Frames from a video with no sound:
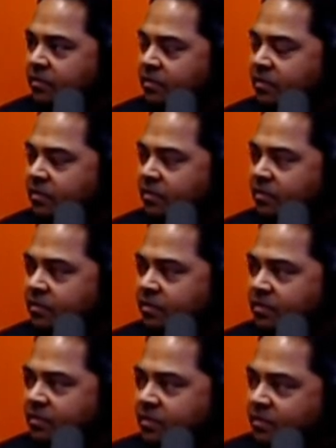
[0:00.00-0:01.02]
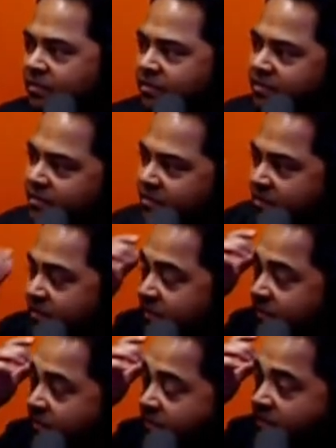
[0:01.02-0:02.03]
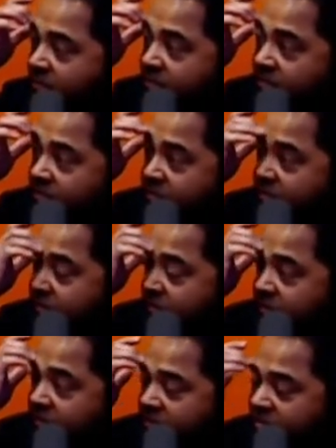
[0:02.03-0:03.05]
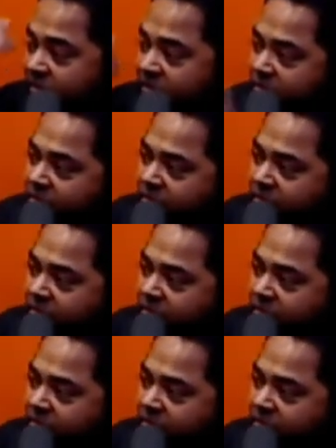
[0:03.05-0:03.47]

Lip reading: No words are spoken by the person on screen.